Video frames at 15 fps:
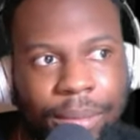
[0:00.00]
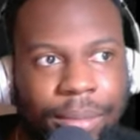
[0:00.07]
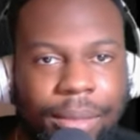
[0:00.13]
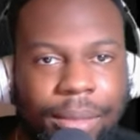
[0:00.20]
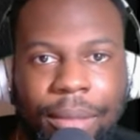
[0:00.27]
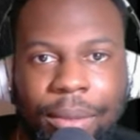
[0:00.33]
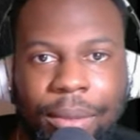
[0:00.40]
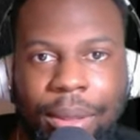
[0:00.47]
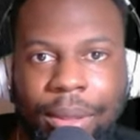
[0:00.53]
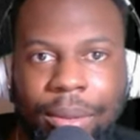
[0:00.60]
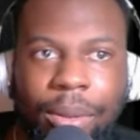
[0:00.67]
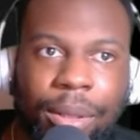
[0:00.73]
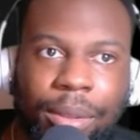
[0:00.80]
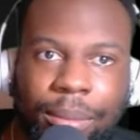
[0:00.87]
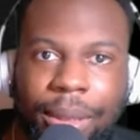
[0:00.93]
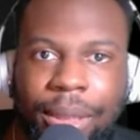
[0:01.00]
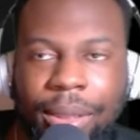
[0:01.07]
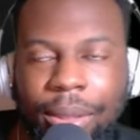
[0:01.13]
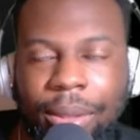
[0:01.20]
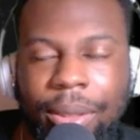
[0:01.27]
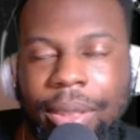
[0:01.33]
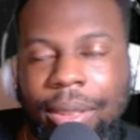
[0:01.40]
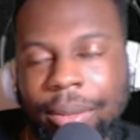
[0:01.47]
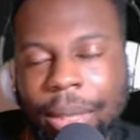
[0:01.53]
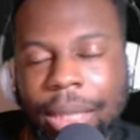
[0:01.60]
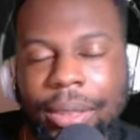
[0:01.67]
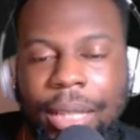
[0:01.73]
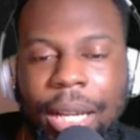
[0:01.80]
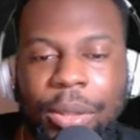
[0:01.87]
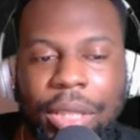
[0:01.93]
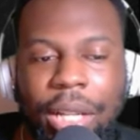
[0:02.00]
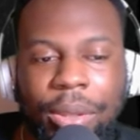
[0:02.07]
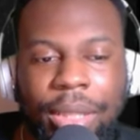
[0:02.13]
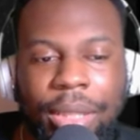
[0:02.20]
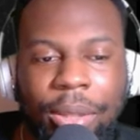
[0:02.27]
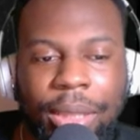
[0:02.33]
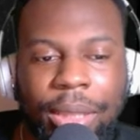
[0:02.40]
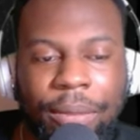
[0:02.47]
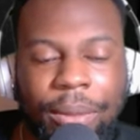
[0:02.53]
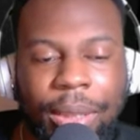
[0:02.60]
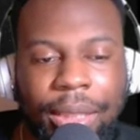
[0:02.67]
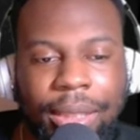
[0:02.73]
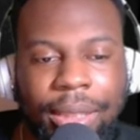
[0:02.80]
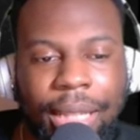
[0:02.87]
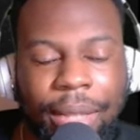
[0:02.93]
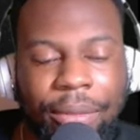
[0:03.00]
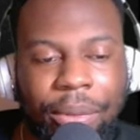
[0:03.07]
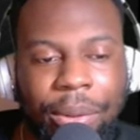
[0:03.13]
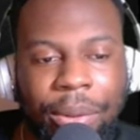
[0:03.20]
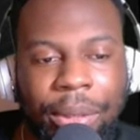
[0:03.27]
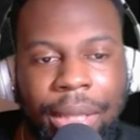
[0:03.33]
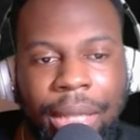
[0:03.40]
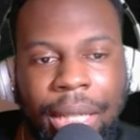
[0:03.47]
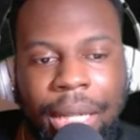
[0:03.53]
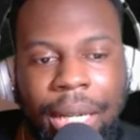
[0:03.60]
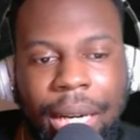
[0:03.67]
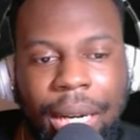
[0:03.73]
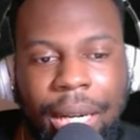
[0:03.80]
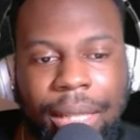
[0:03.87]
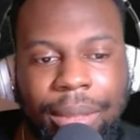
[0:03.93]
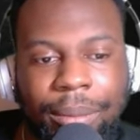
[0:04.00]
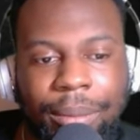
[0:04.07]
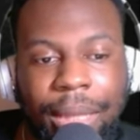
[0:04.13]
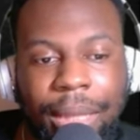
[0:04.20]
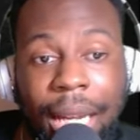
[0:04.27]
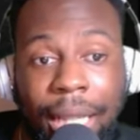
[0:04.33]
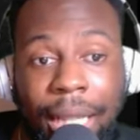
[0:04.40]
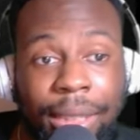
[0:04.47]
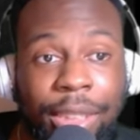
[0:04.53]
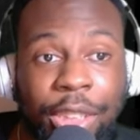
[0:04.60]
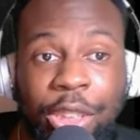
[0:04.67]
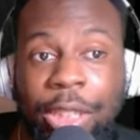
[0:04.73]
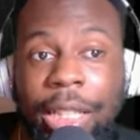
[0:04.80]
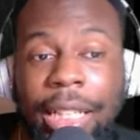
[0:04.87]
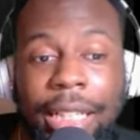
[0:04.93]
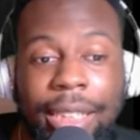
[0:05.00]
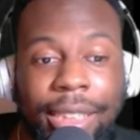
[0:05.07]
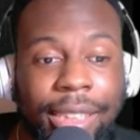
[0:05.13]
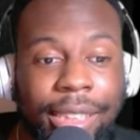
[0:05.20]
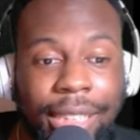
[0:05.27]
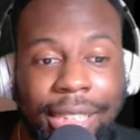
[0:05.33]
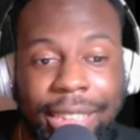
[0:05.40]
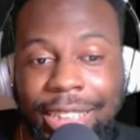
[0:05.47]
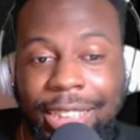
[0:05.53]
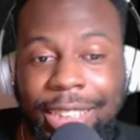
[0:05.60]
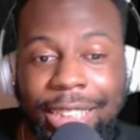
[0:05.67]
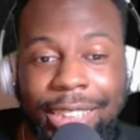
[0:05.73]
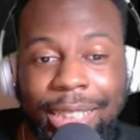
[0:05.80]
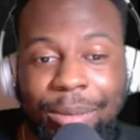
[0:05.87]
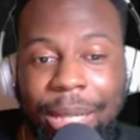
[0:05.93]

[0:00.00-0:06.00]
Denver or Minnesota, right? So that was definitely insightful. And just looking at this, like I said, J.J.